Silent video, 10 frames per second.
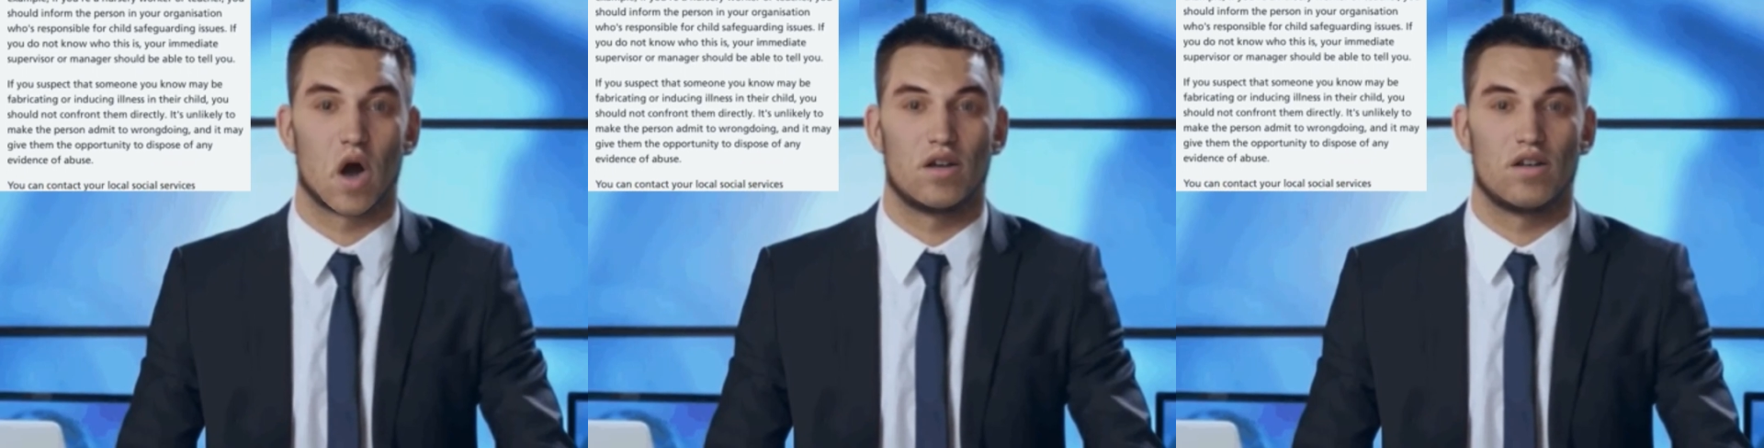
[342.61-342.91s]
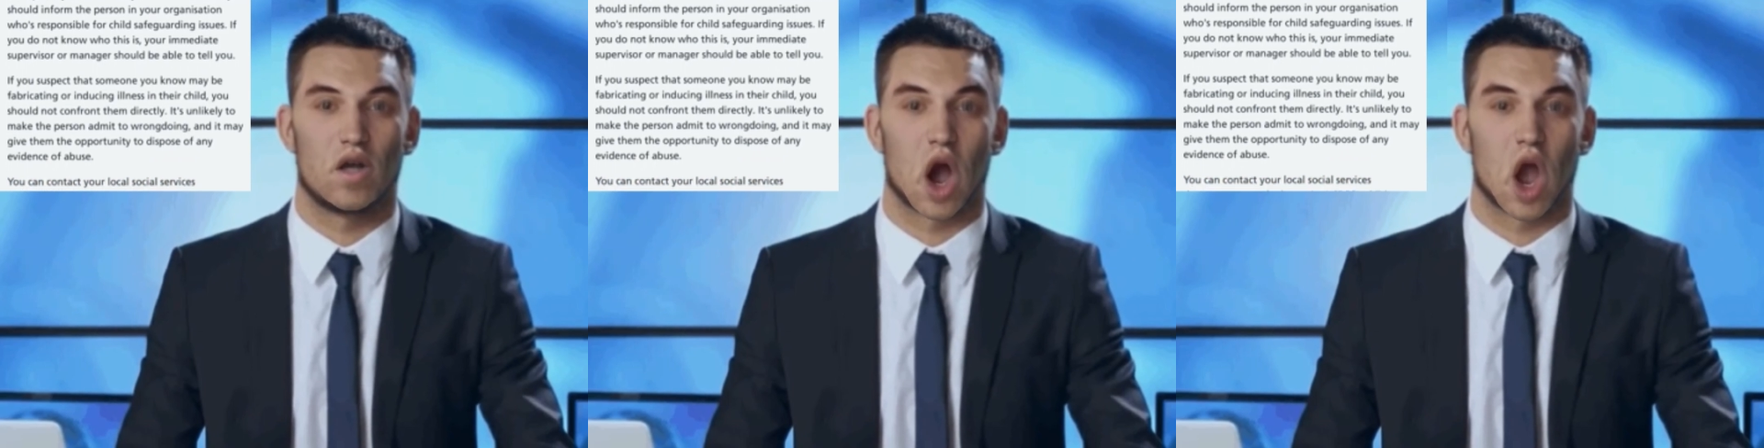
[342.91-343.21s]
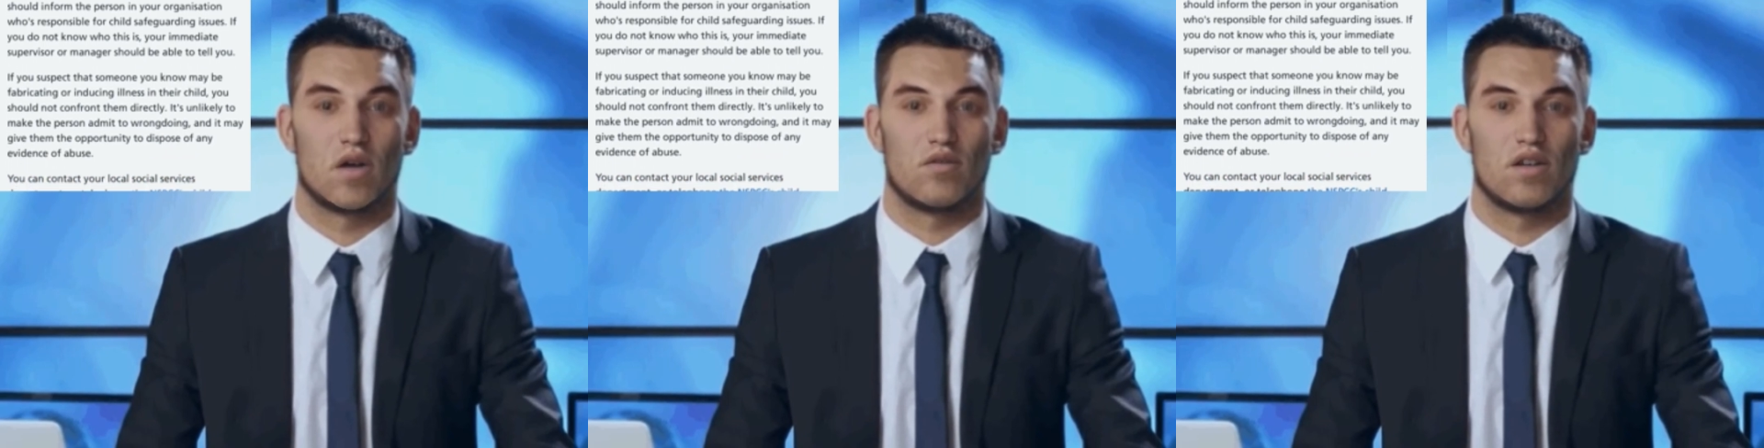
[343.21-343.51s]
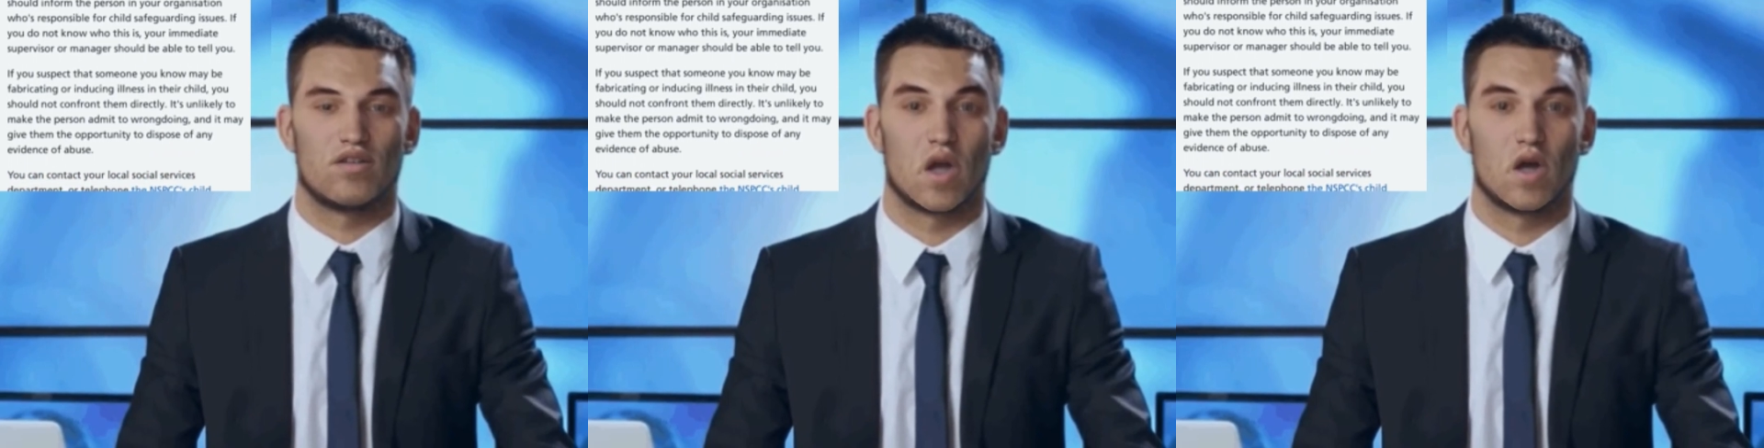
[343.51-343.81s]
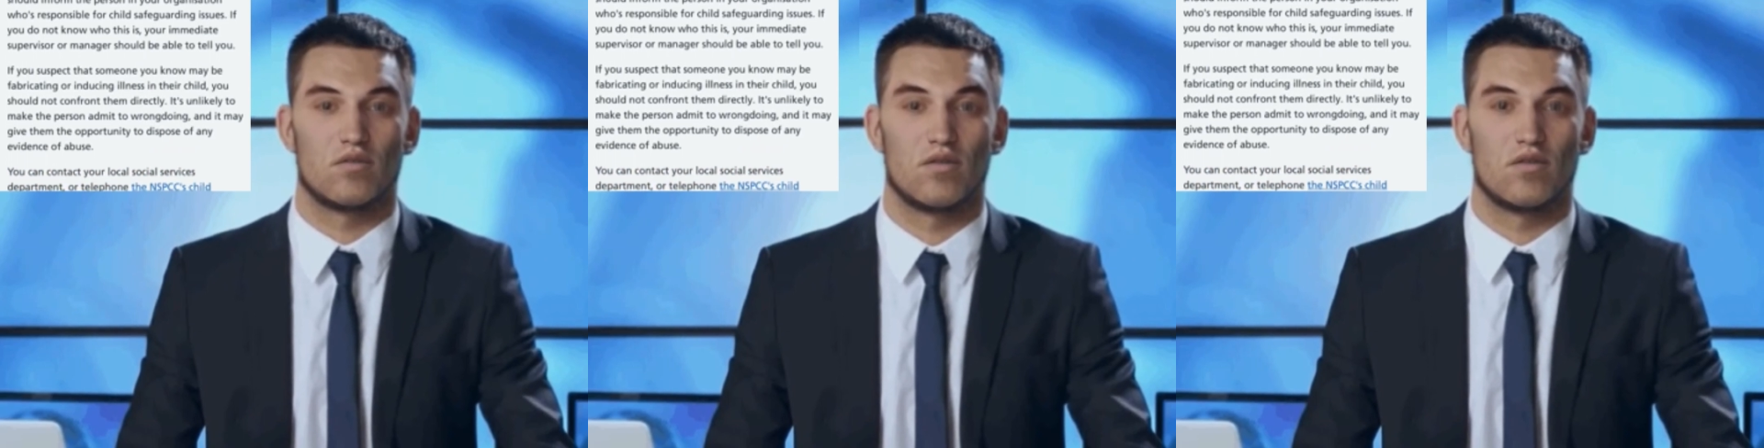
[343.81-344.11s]
any evidence
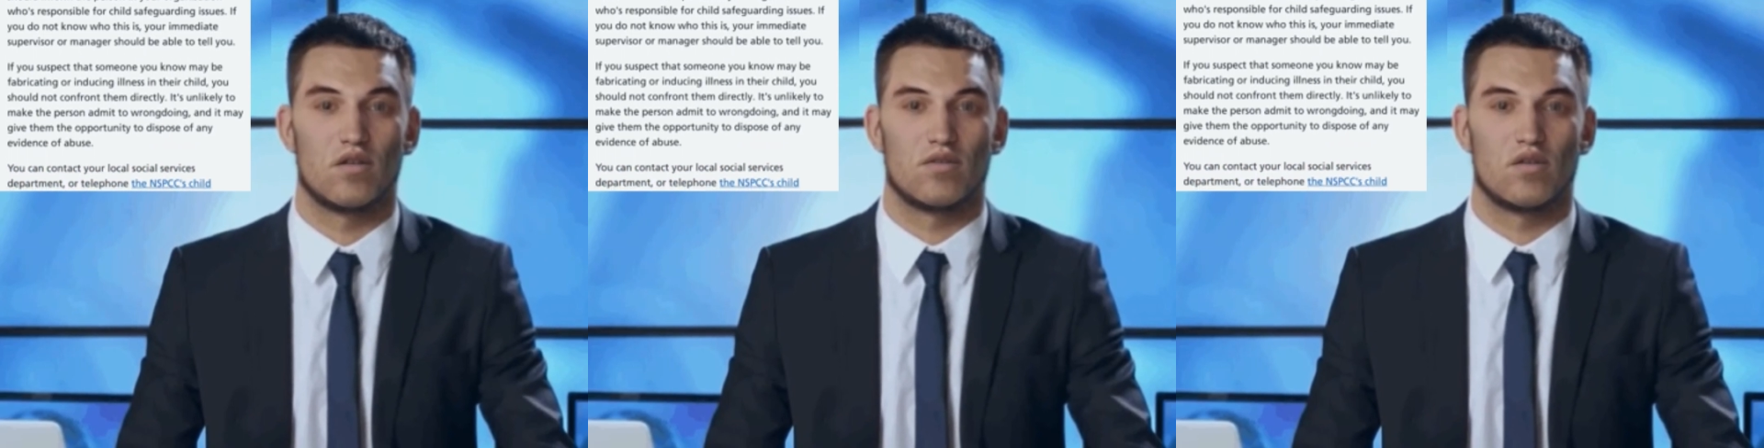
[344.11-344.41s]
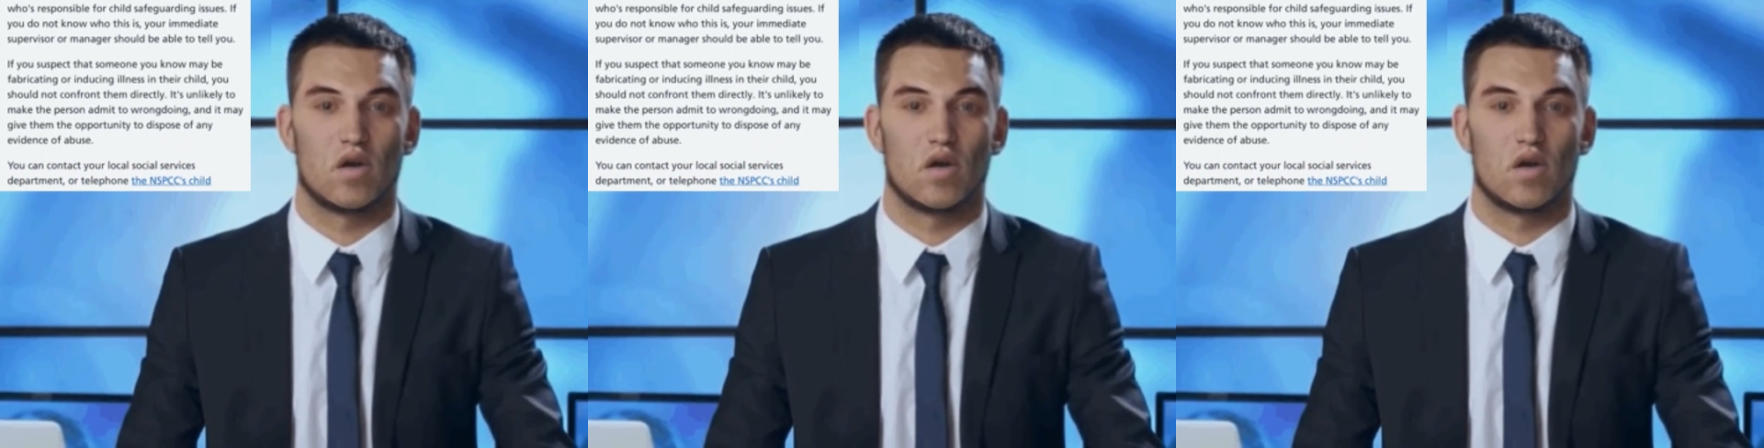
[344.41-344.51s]
of abuse.